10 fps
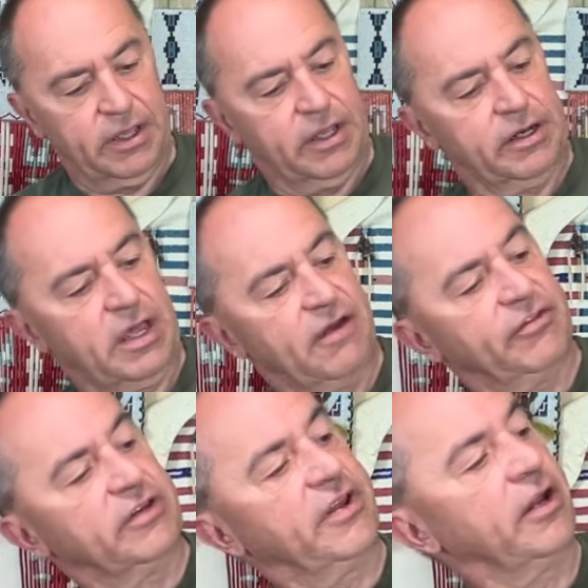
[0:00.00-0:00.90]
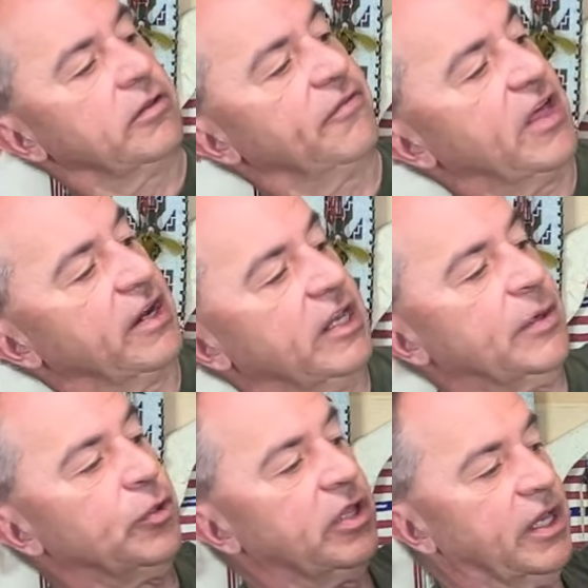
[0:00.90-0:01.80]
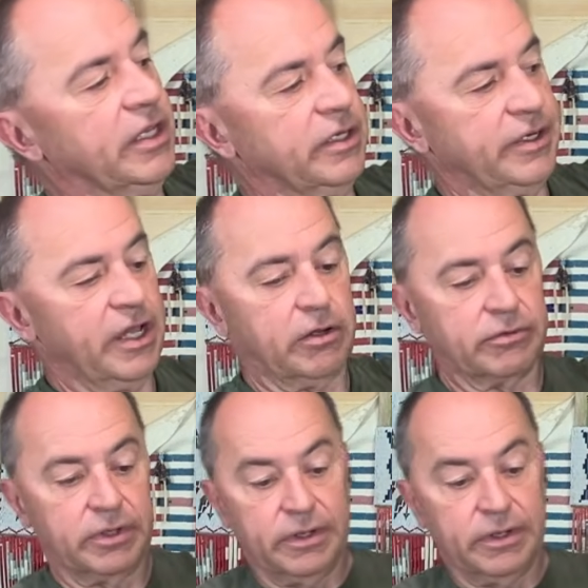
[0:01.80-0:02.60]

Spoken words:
and have the tail of that animal hanging down.